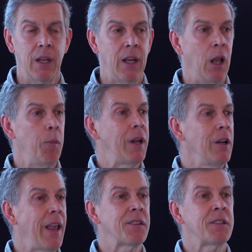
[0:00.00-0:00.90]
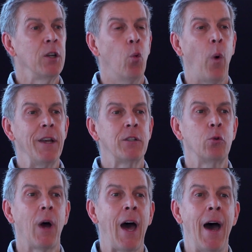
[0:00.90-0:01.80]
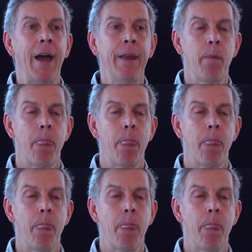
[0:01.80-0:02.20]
And let me be clear, that's still way too high,